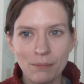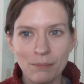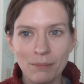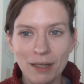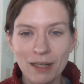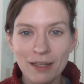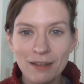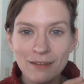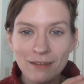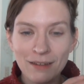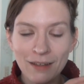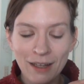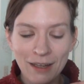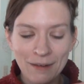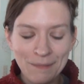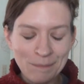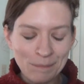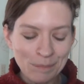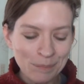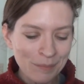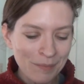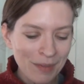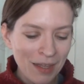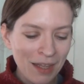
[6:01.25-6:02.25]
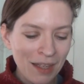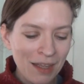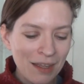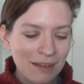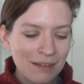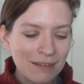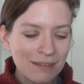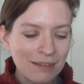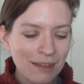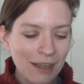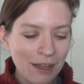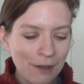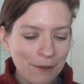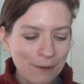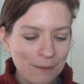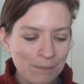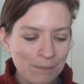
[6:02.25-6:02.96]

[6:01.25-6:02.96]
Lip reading: But it's done. So,